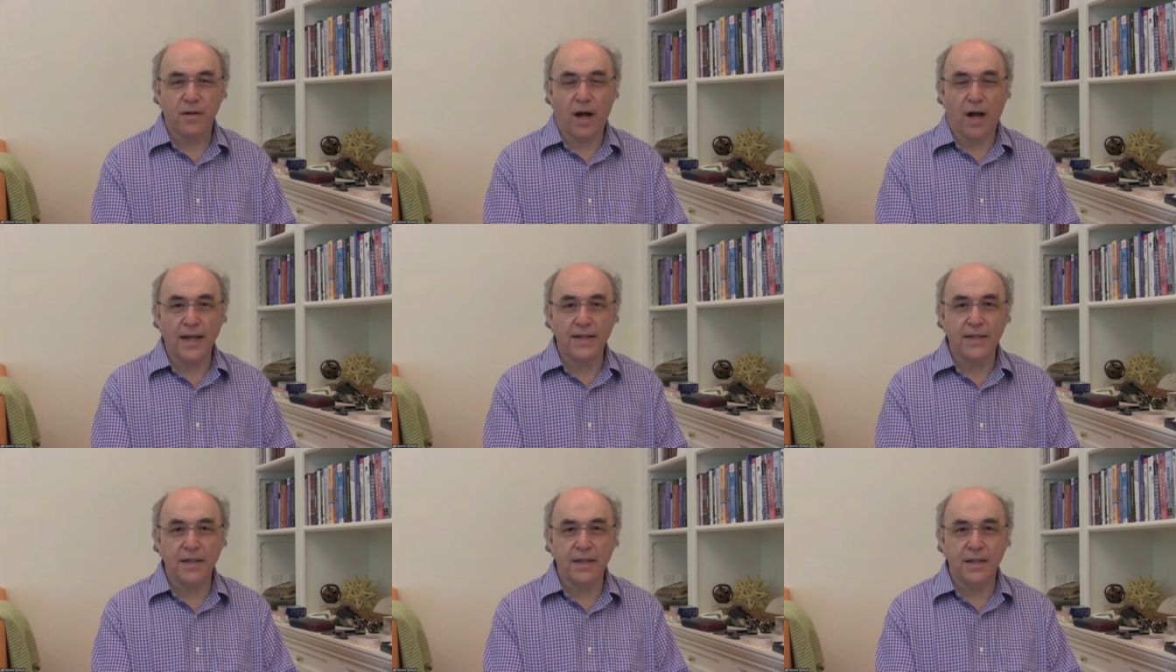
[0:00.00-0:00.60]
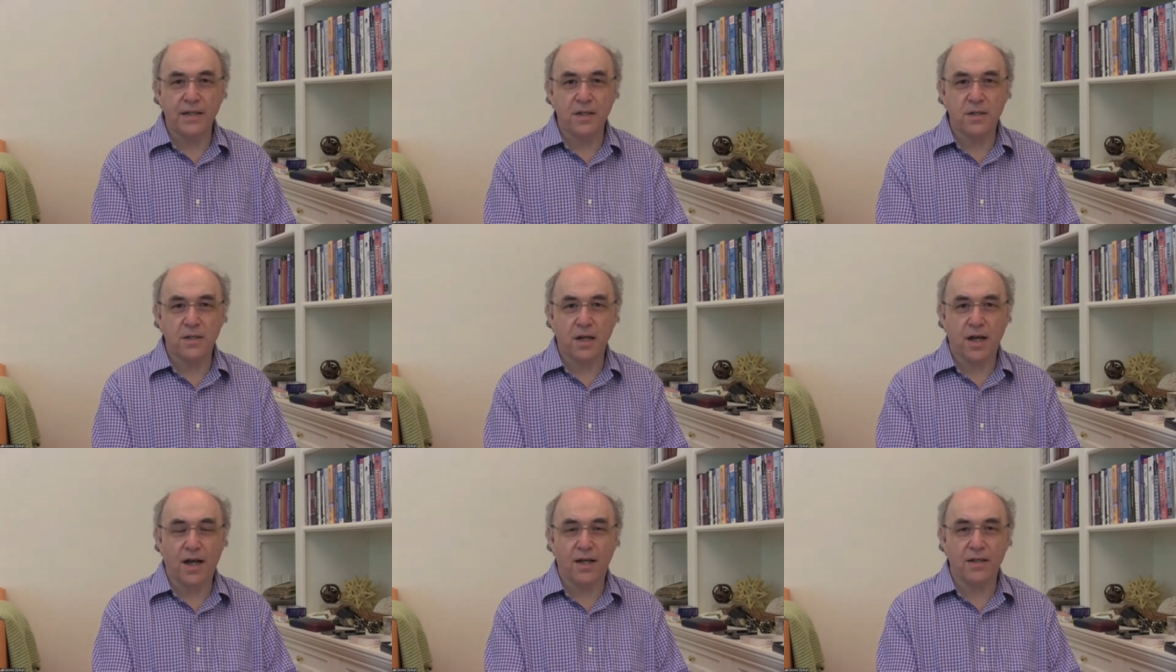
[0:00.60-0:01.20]
ideas
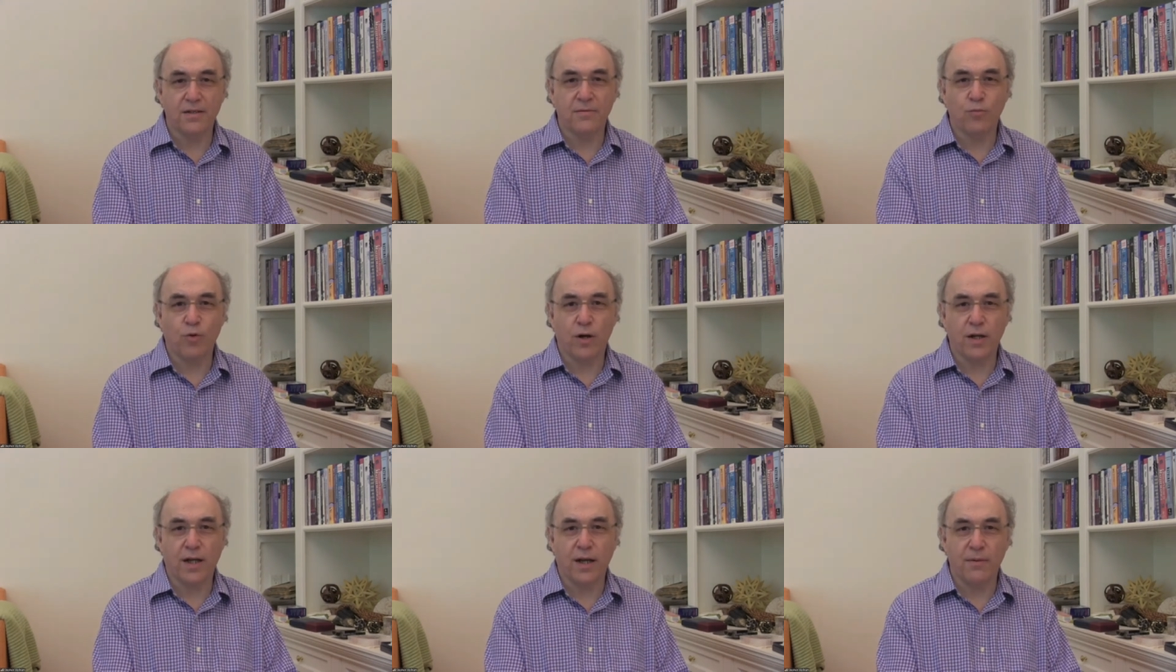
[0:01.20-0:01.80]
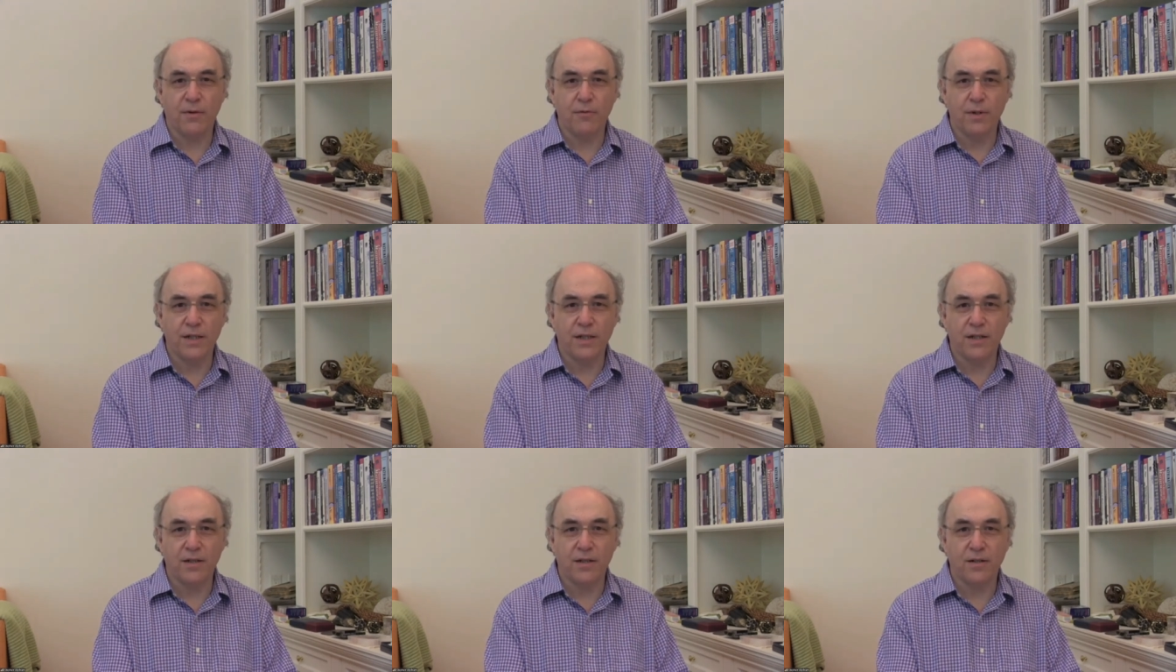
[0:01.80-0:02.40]
and what can be
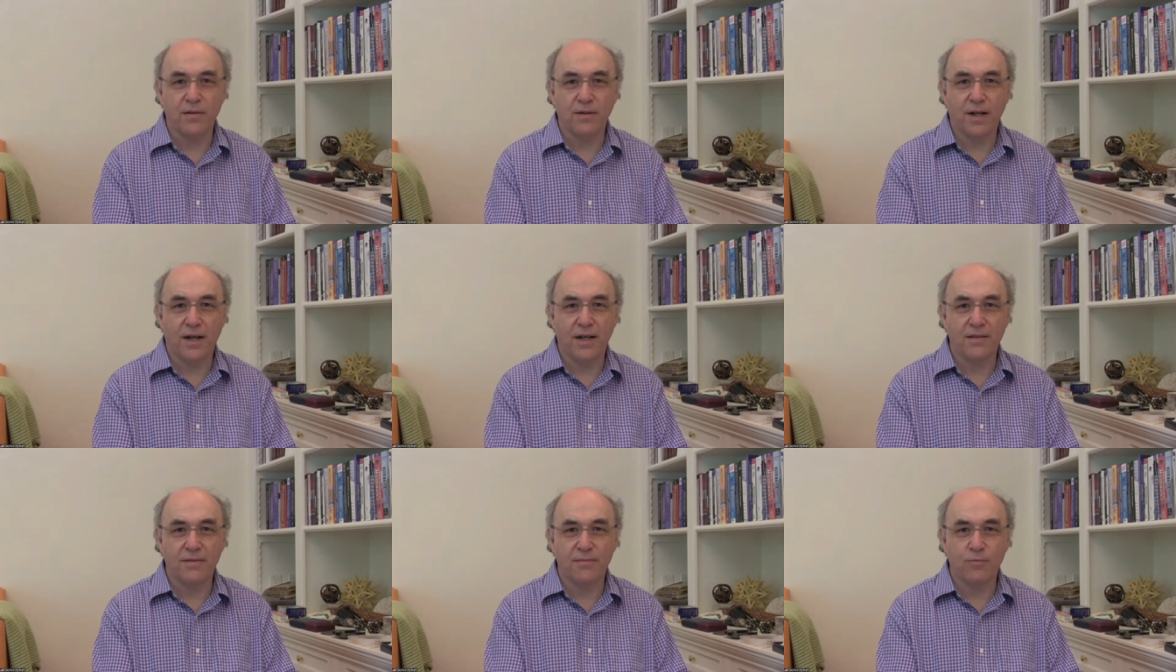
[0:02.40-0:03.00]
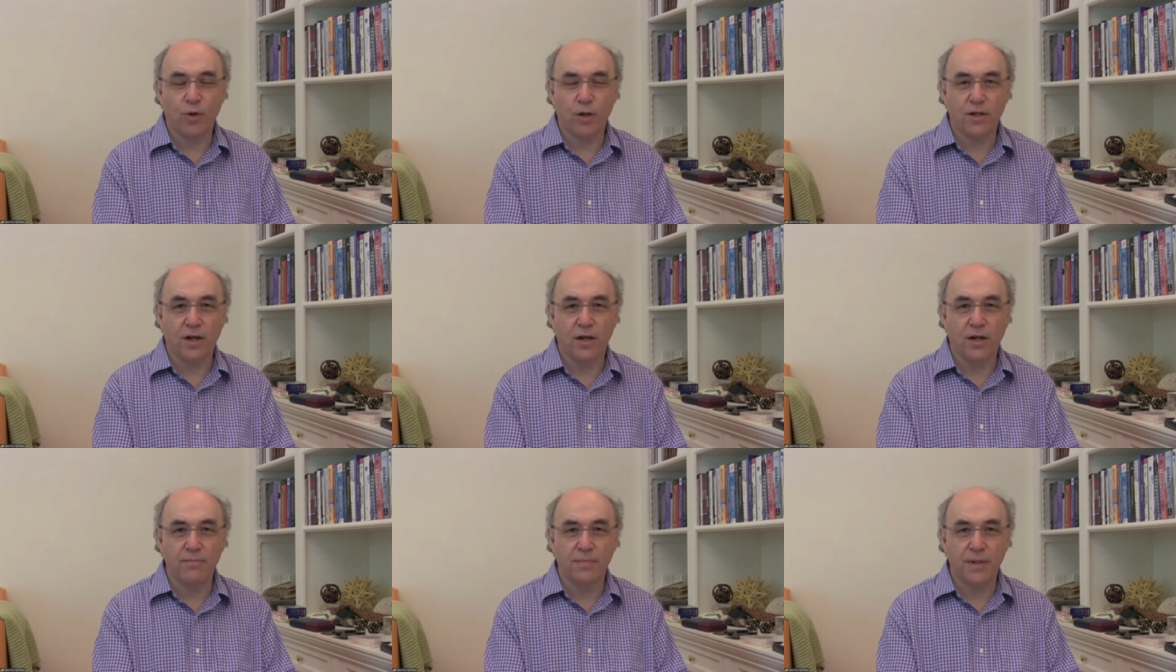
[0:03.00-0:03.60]
real and what
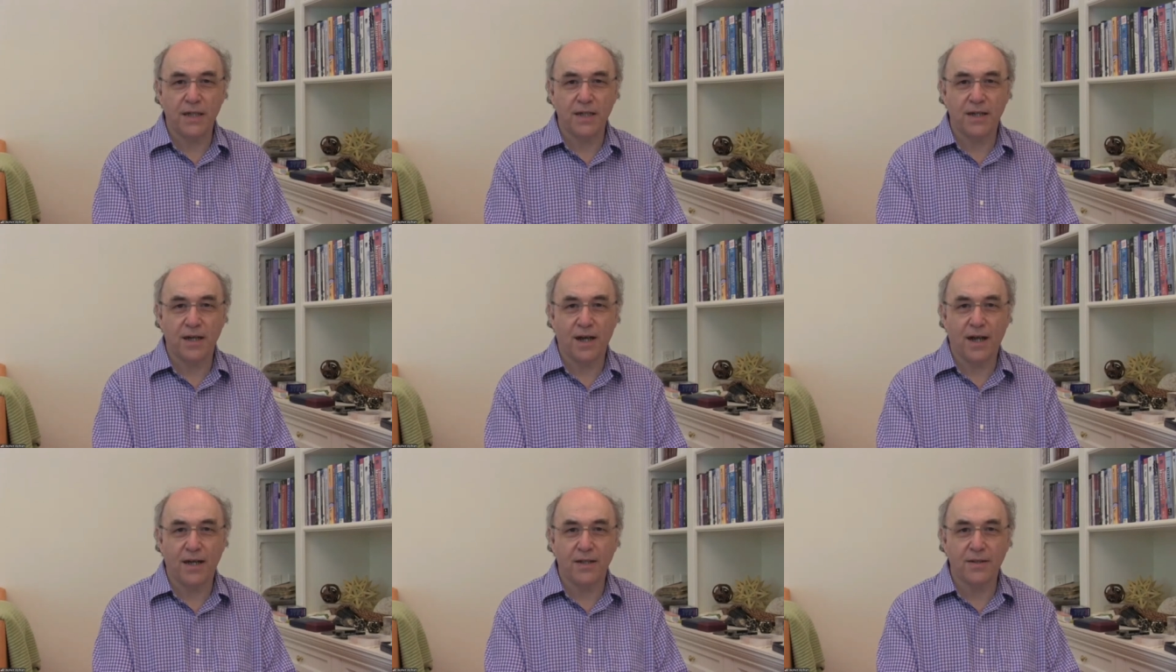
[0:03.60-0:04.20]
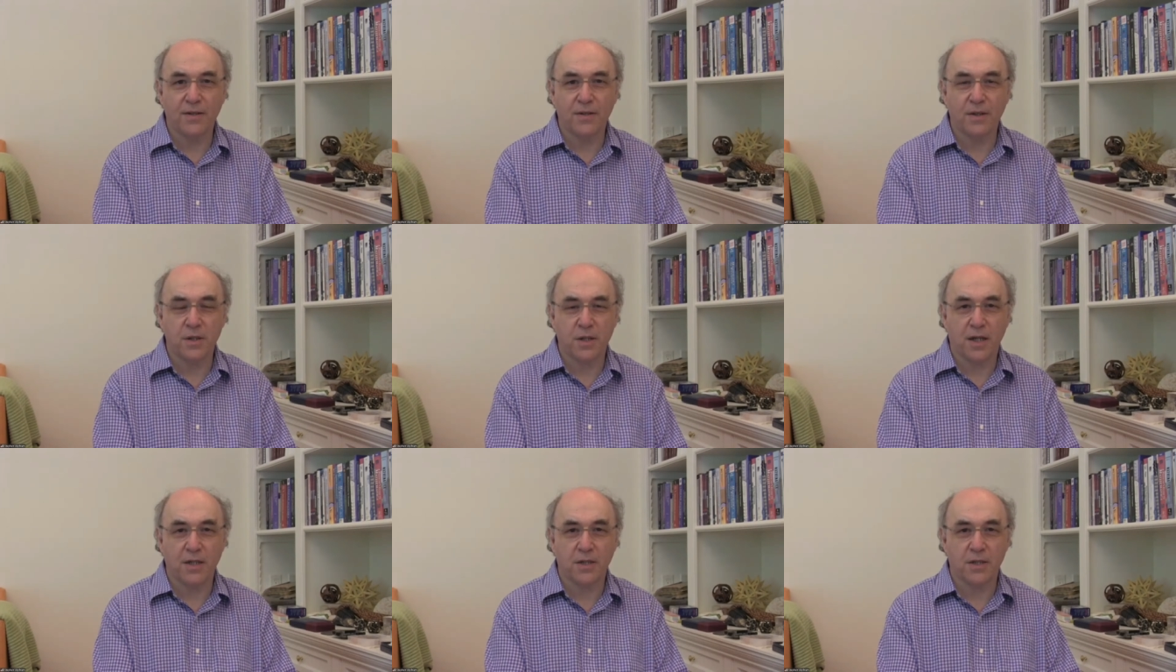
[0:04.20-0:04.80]
can't be and the
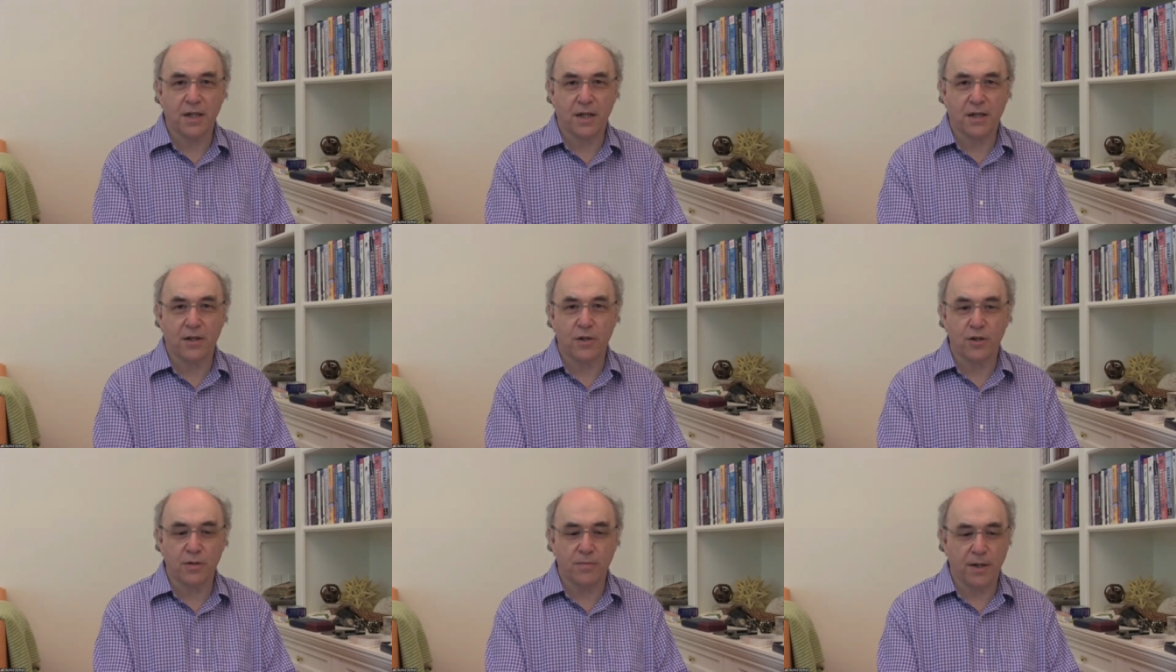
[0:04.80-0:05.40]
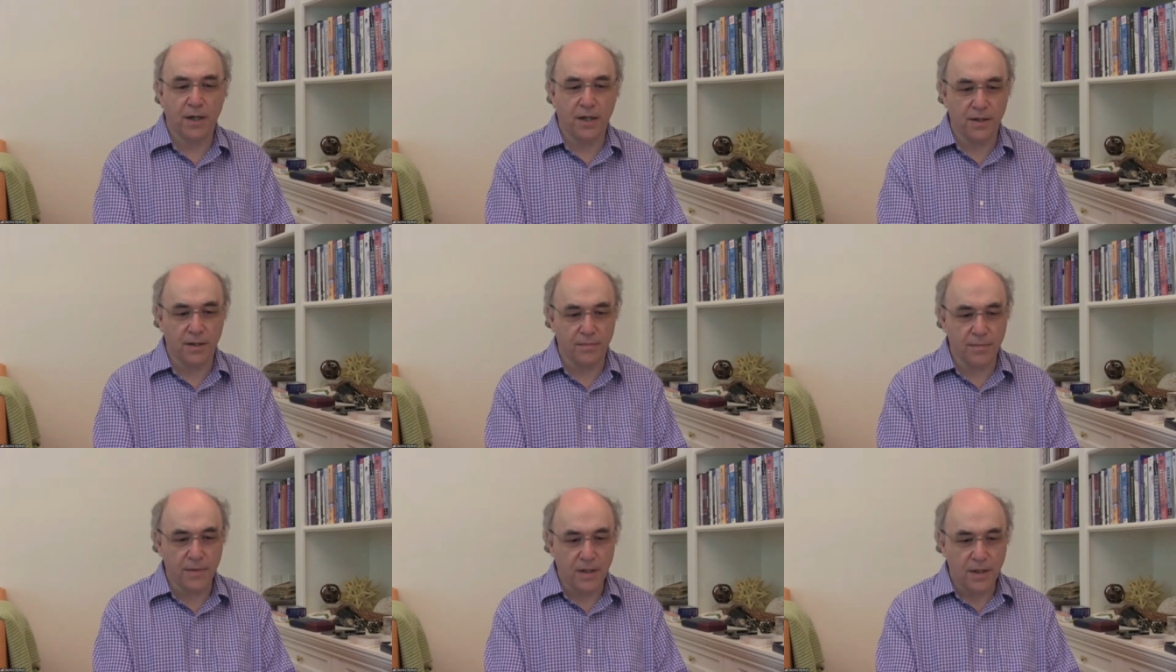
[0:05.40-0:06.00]
science and technology behind
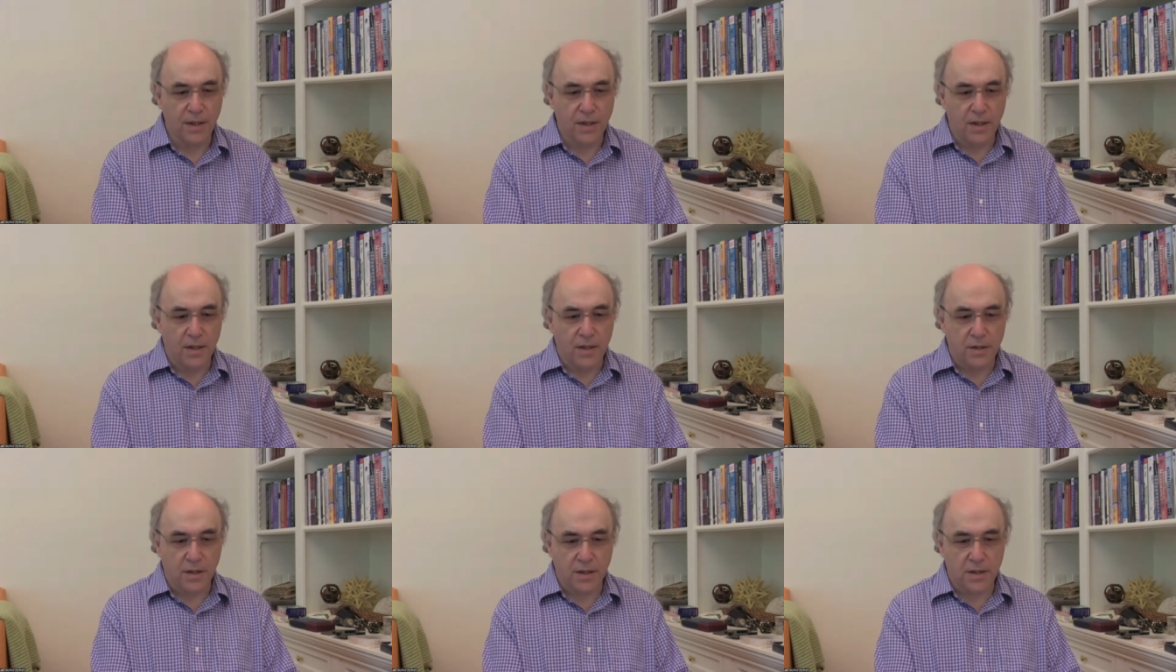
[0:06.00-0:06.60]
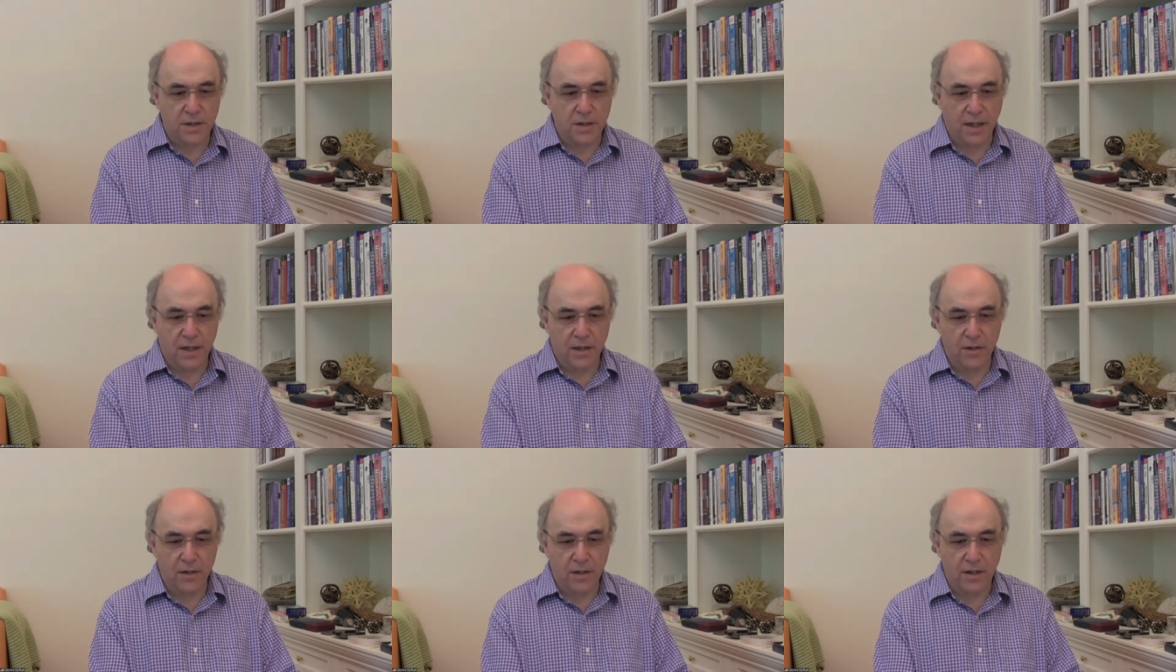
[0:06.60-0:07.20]
them. So let's take a
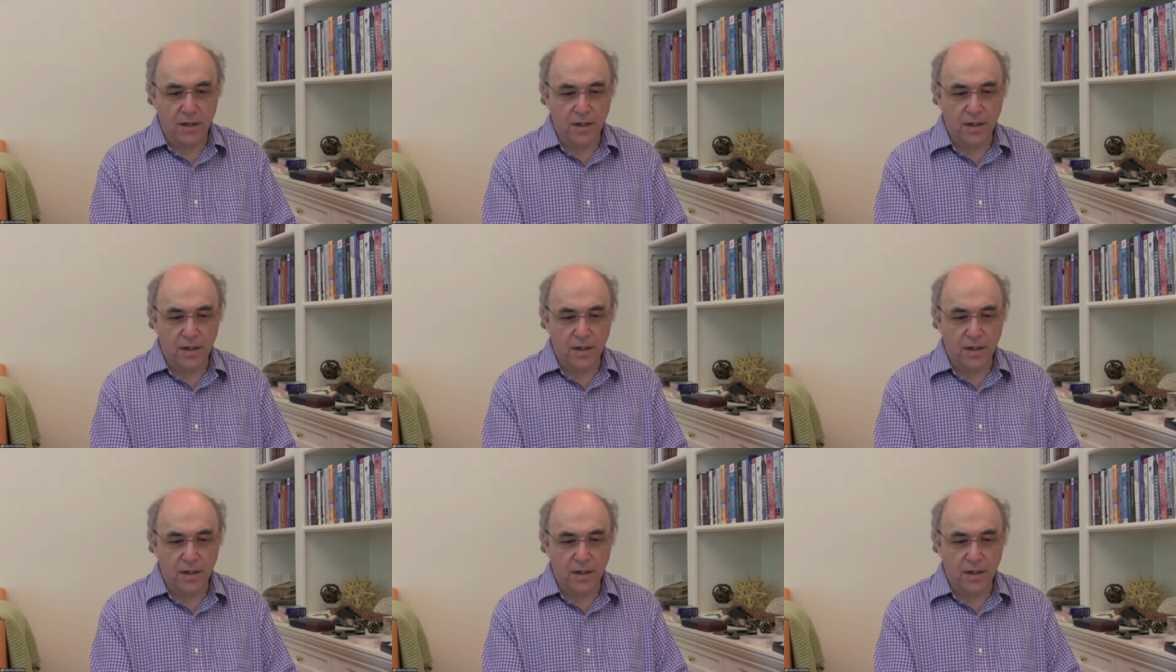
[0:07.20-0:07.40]
look